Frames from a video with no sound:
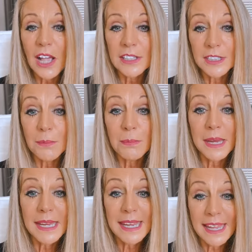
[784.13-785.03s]
us to
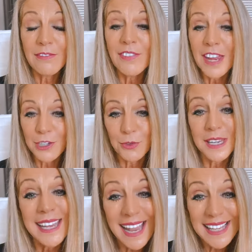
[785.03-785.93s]
be in victory.
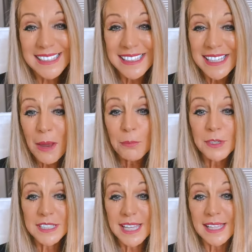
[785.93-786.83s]
Yes,
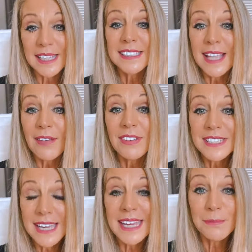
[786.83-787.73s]
Priscilla,
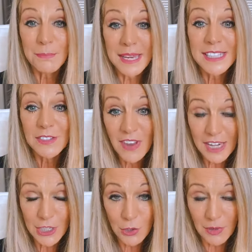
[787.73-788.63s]
17 means
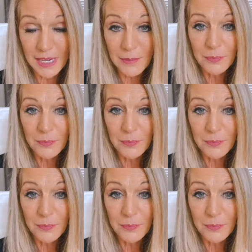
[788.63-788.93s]
victory.